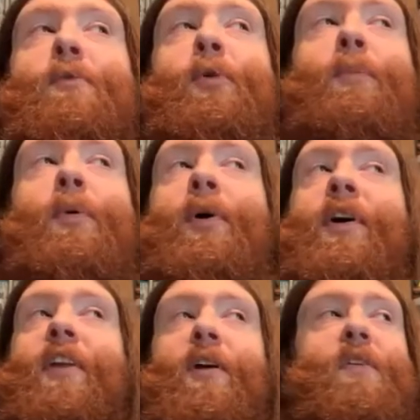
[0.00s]
one
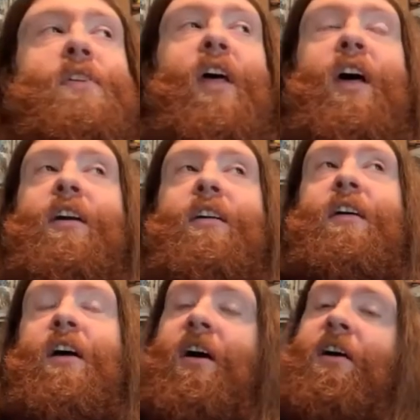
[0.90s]
point there was like
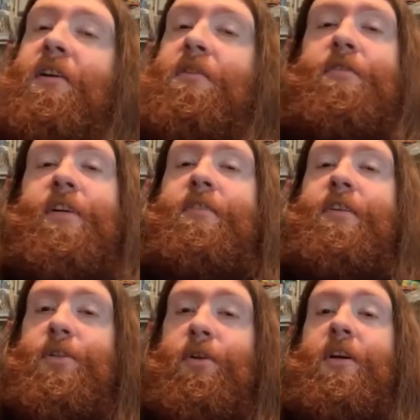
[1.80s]
150
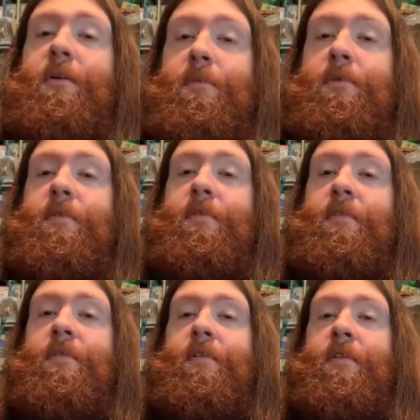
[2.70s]
scripts
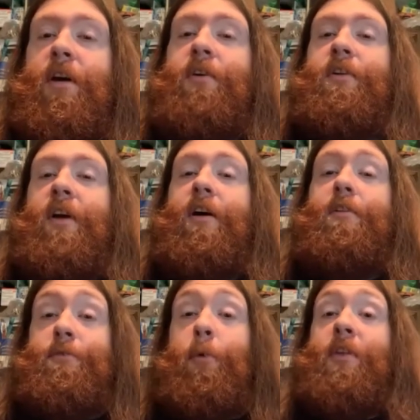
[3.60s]
going
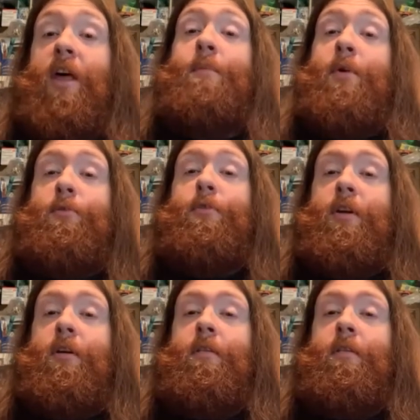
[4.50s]
around for that movie.